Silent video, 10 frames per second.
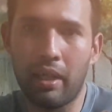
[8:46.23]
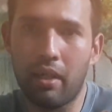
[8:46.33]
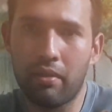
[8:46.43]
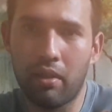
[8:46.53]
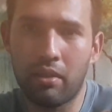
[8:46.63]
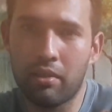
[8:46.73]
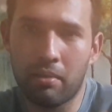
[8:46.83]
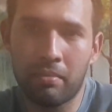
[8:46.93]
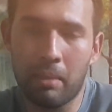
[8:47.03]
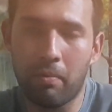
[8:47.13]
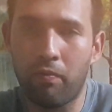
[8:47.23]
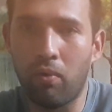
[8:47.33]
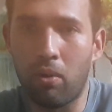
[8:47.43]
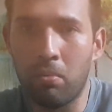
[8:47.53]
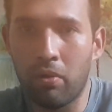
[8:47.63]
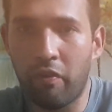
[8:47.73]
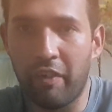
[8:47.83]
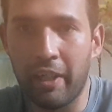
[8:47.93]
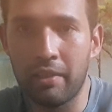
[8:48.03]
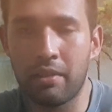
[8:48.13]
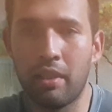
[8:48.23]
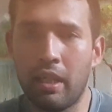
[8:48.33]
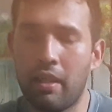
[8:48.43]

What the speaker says: out on some type of formal event